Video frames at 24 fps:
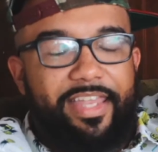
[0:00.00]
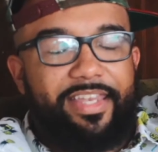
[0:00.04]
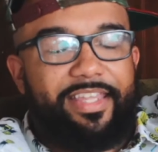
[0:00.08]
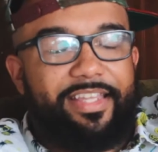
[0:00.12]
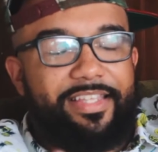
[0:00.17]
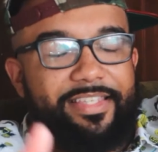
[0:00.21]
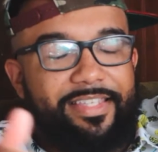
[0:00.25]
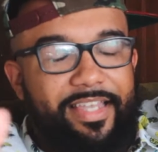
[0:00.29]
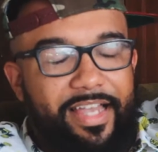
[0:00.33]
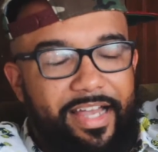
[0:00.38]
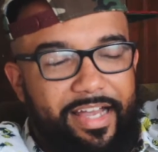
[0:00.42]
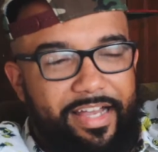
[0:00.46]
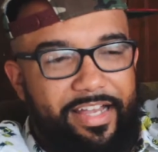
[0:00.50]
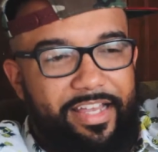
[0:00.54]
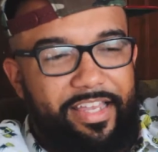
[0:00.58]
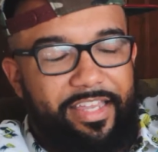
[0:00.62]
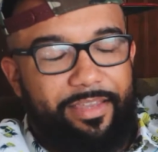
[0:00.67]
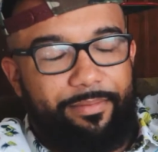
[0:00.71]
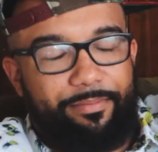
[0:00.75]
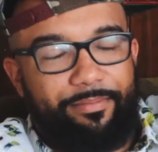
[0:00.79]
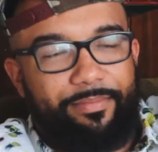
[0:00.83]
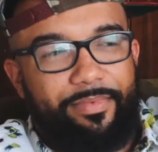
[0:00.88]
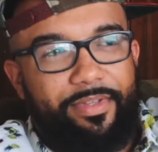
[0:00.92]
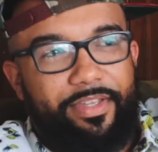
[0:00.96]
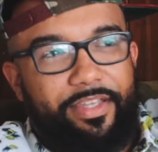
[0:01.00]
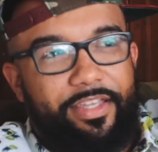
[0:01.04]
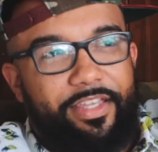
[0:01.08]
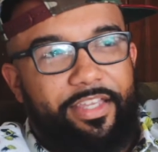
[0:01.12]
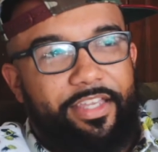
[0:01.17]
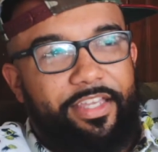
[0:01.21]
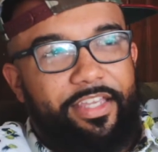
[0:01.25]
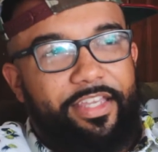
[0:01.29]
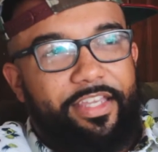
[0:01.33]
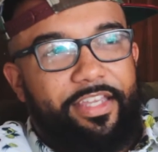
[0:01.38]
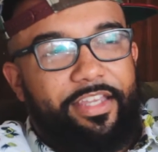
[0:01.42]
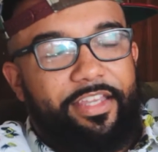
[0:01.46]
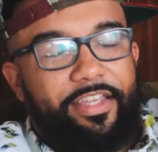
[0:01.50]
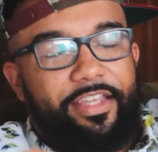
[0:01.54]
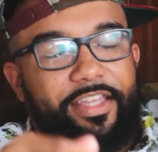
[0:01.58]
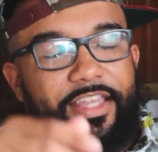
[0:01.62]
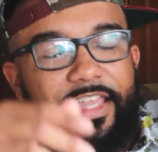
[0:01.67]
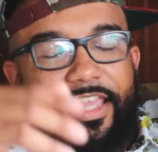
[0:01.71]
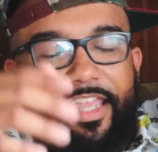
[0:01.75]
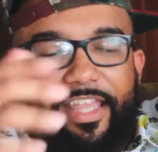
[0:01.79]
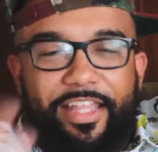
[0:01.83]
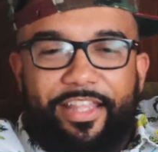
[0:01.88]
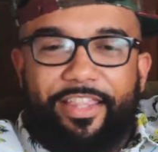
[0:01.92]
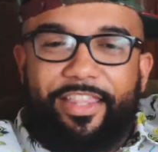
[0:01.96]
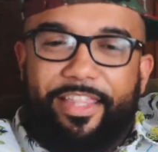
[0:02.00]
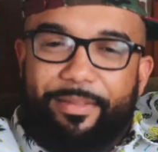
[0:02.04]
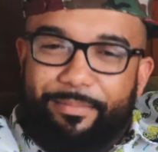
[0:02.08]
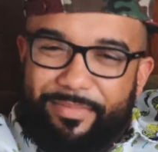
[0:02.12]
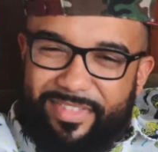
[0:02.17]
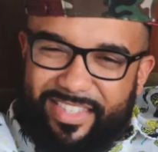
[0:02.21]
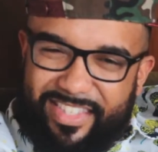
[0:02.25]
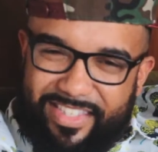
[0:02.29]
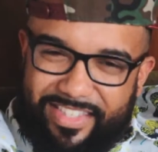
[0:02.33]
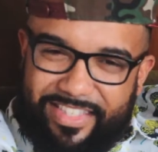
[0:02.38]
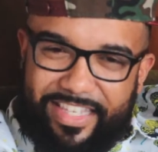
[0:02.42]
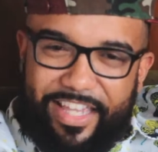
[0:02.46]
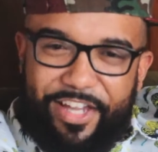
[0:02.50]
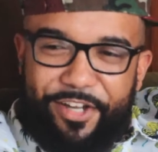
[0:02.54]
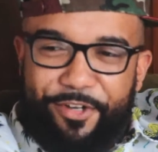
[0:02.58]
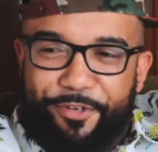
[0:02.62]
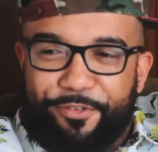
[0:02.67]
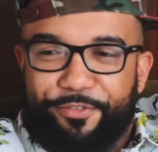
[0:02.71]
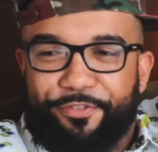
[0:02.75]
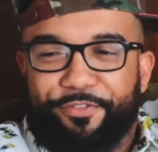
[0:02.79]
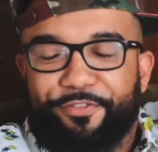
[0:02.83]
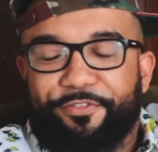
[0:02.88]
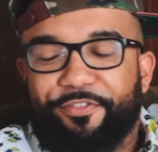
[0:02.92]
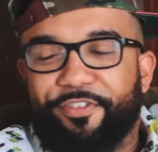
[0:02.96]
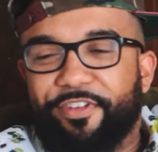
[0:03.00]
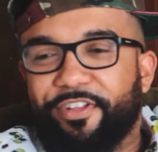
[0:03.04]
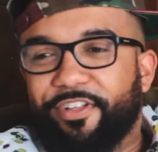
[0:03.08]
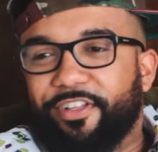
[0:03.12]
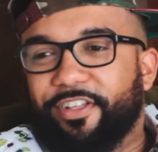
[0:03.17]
any time in themselves